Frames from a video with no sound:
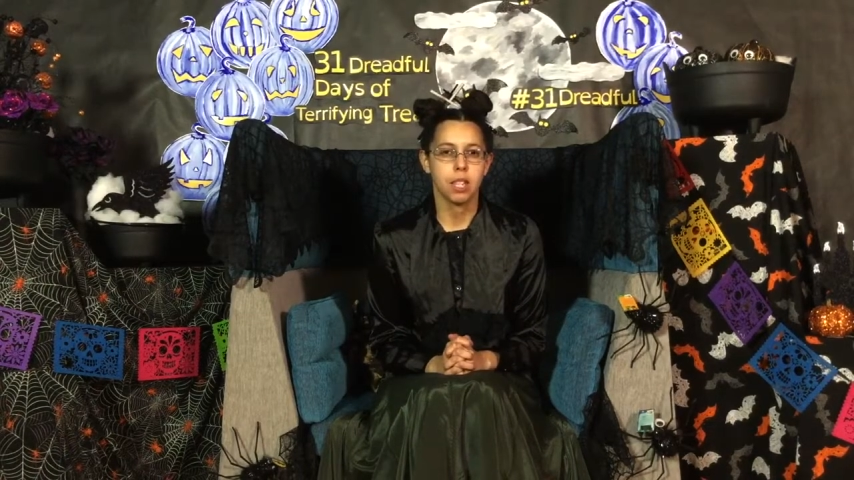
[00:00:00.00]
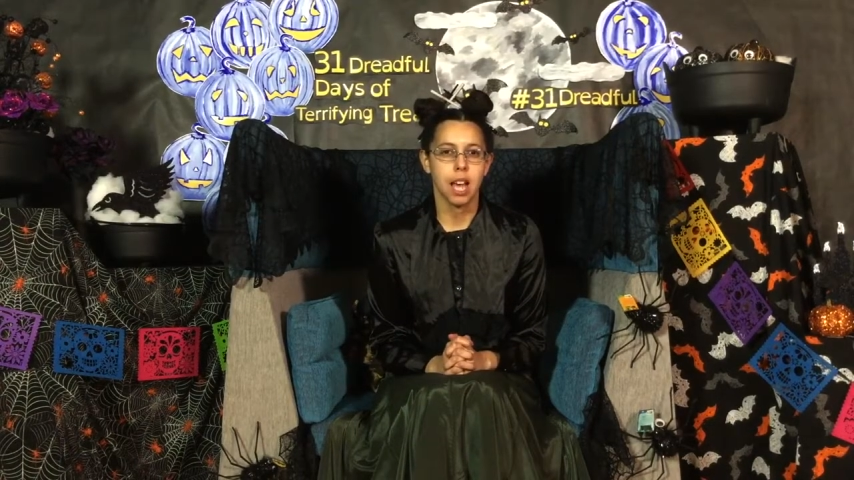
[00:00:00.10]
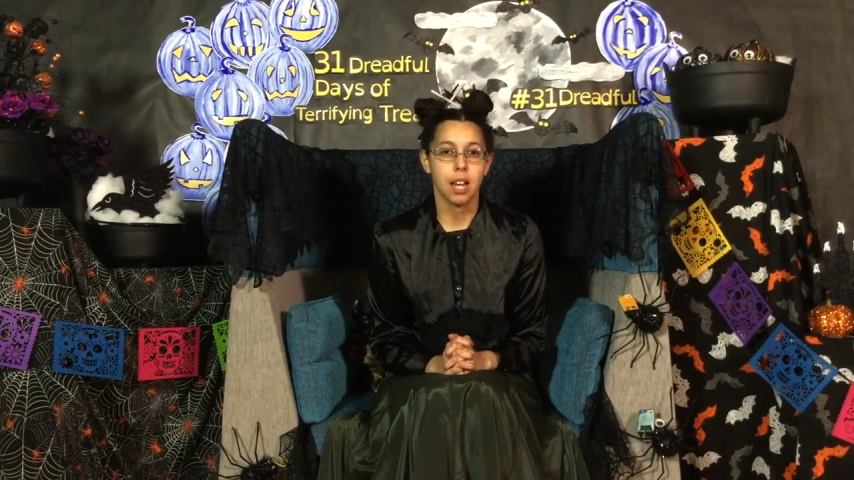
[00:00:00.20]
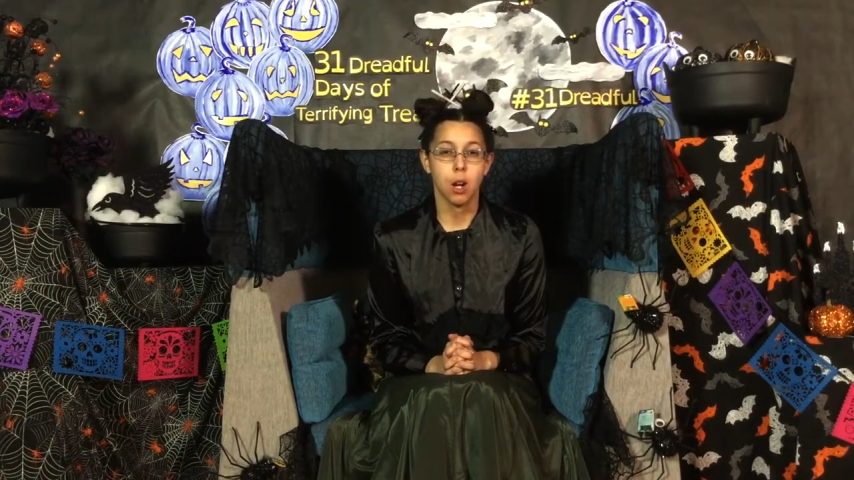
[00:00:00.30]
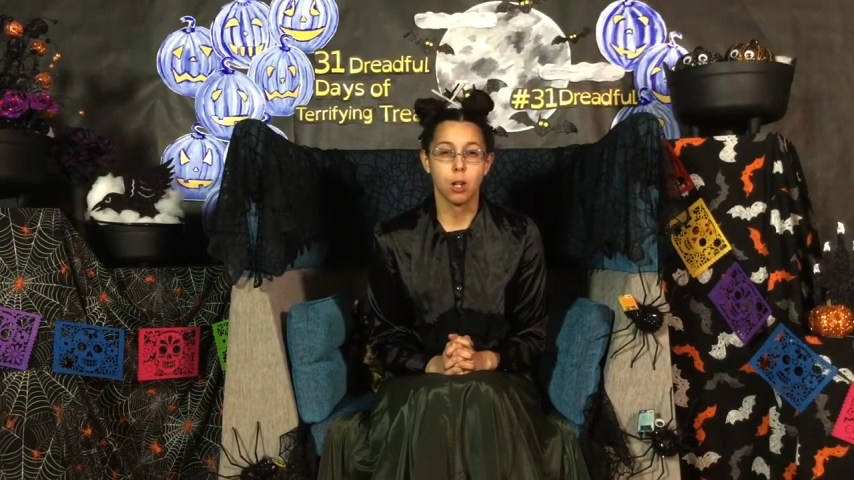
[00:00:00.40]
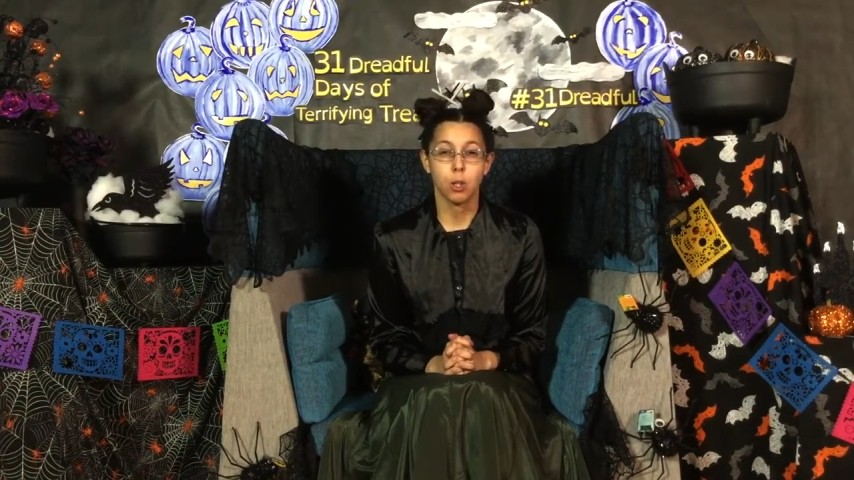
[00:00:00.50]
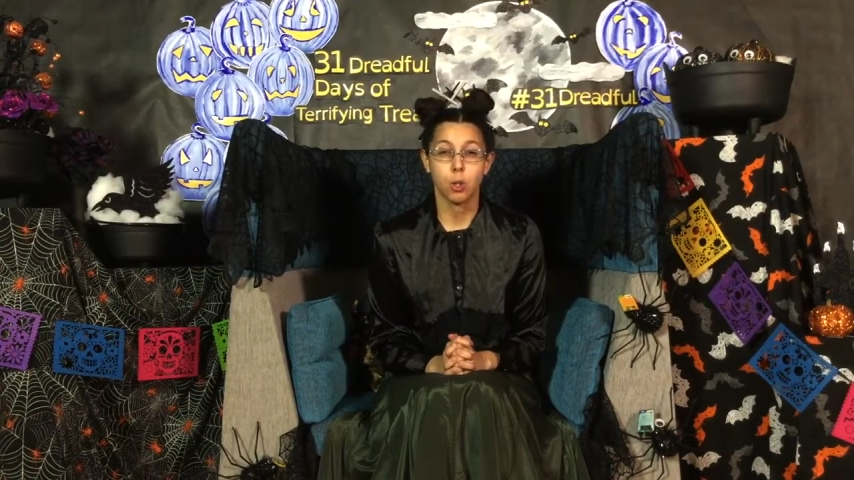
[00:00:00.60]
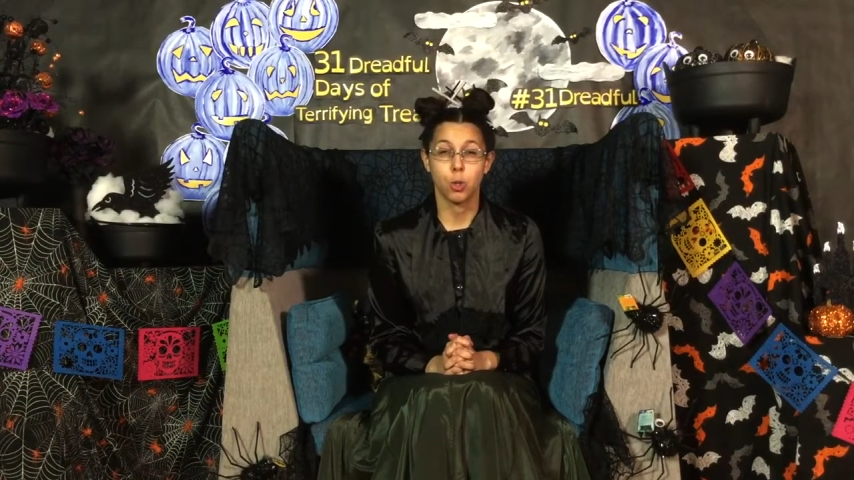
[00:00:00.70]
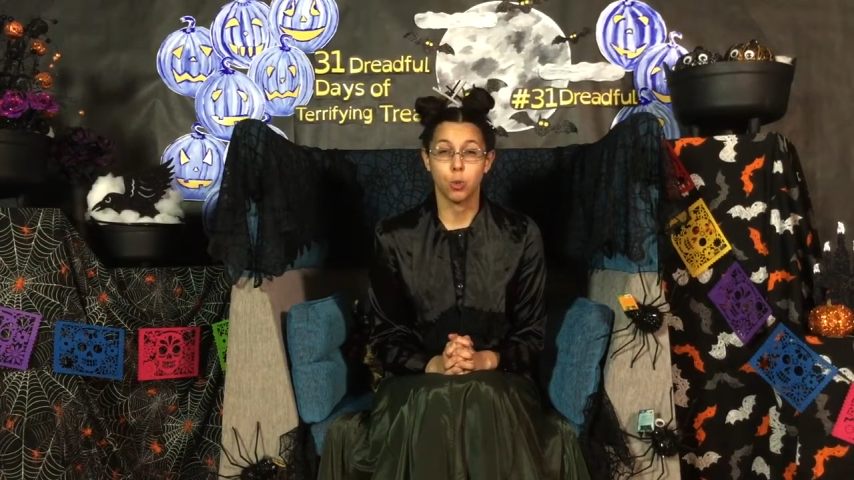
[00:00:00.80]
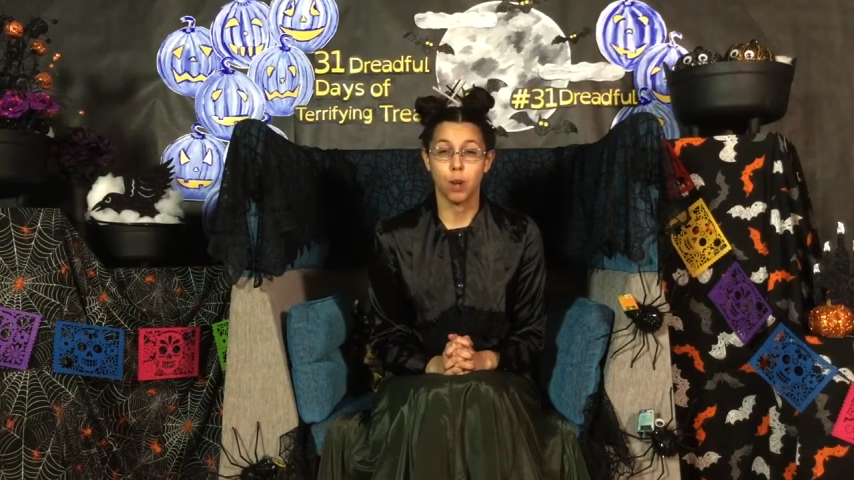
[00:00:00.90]
that are
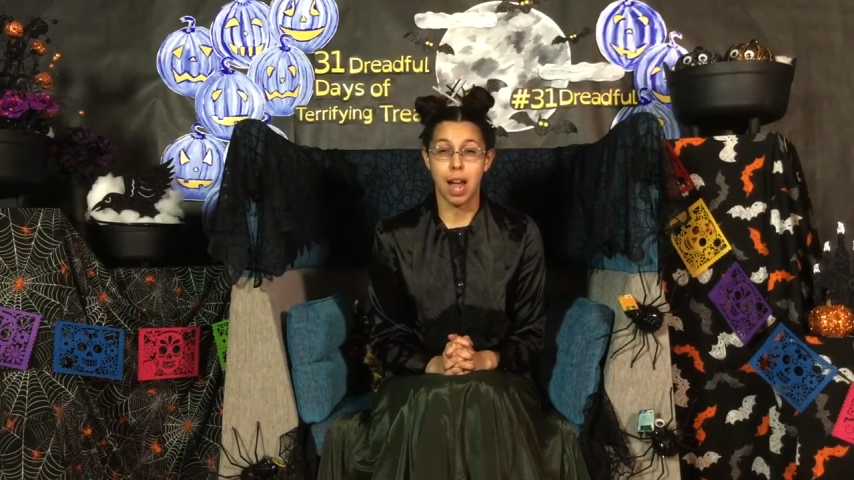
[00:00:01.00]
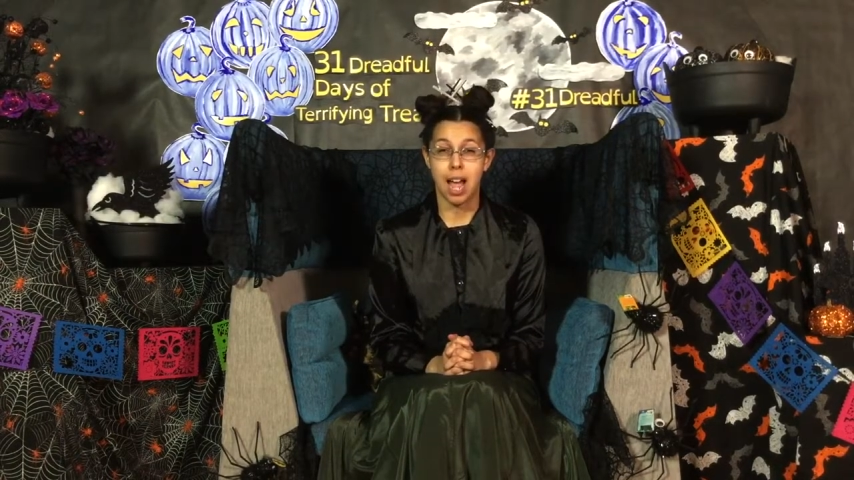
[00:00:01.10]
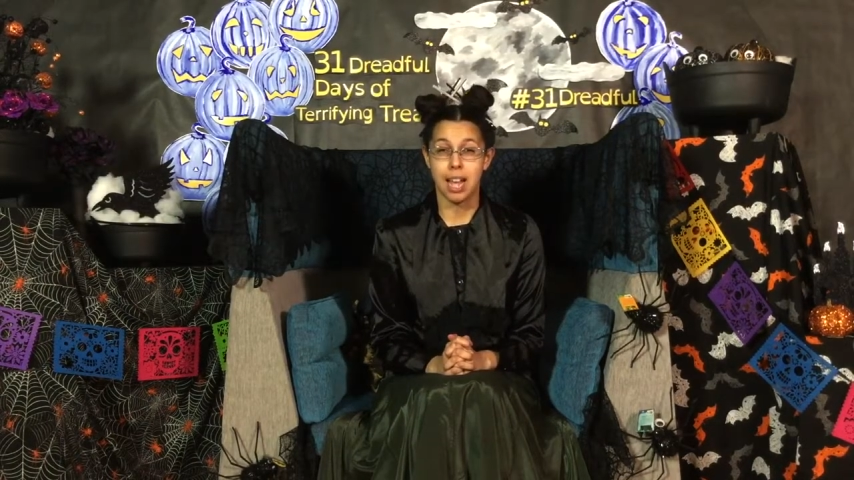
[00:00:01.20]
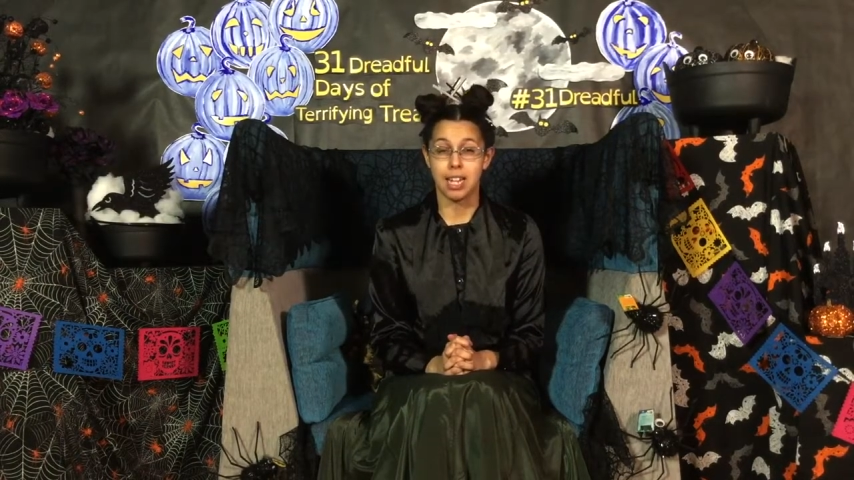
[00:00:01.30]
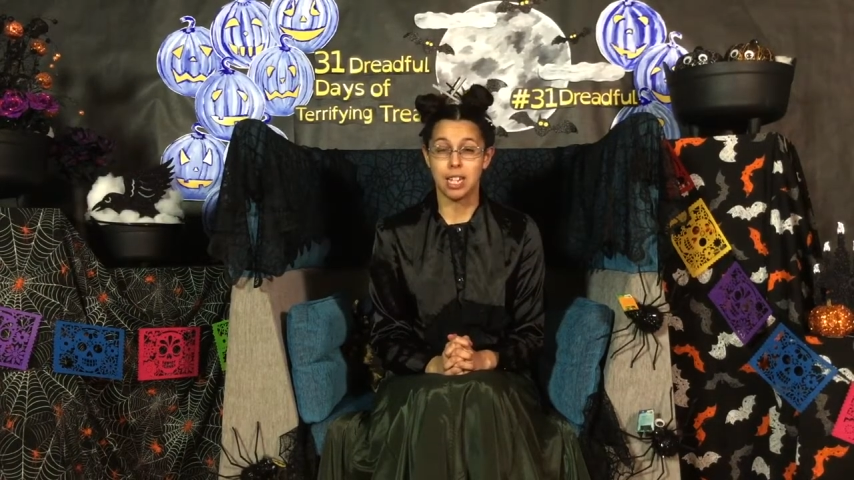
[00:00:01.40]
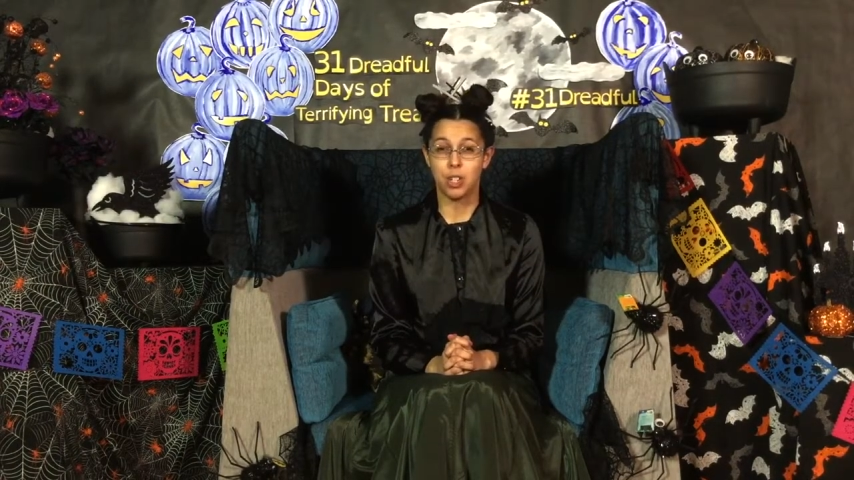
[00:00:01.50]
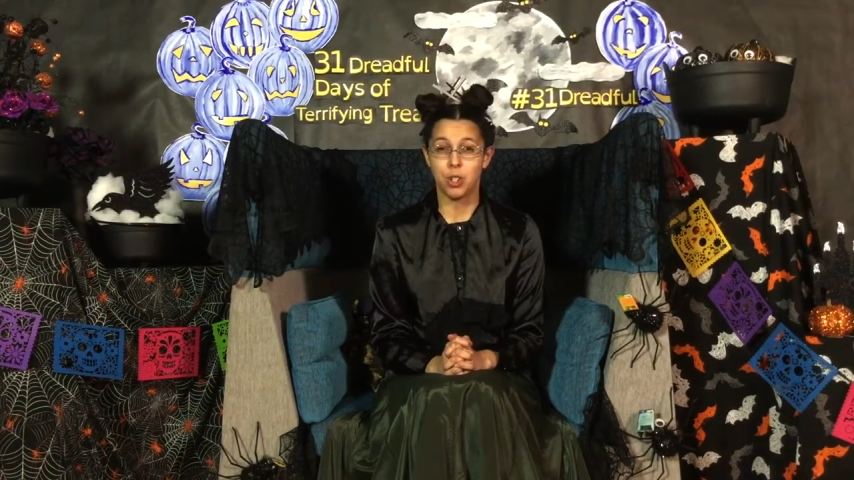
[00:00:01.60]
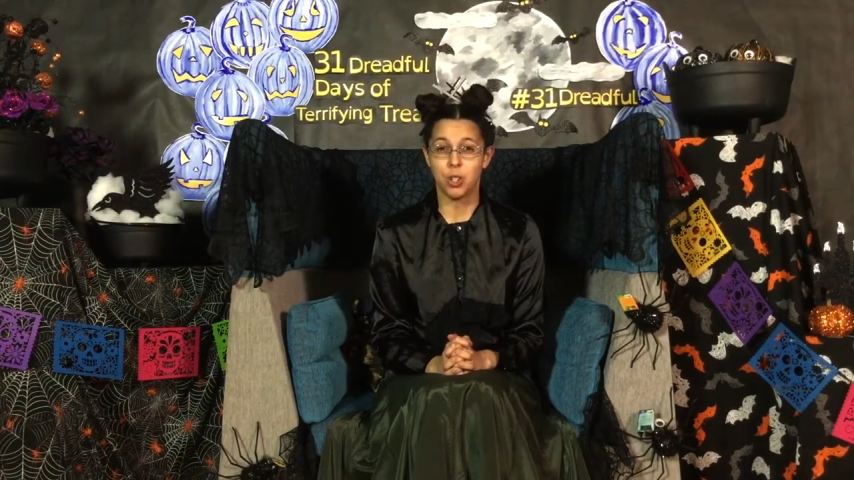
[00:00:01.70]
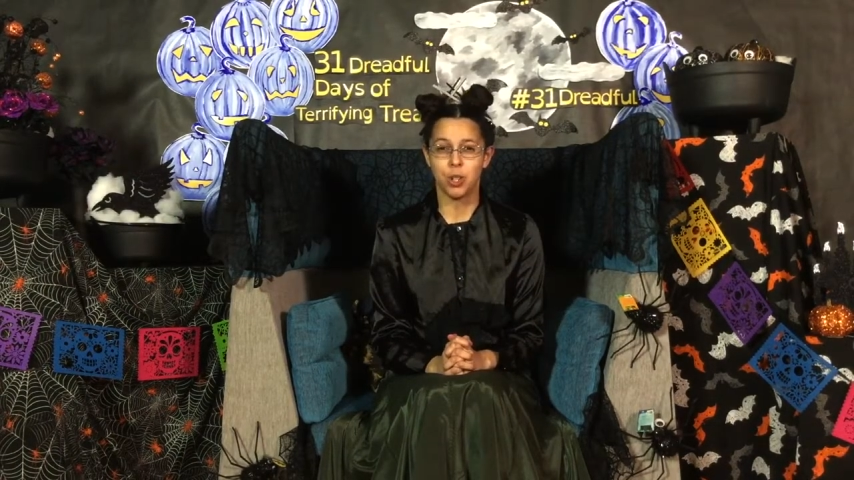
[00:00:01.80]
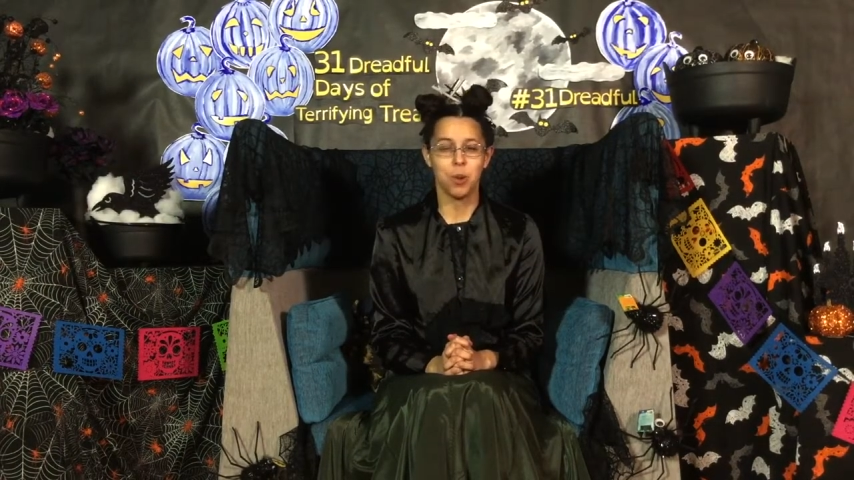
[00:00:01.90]
strange.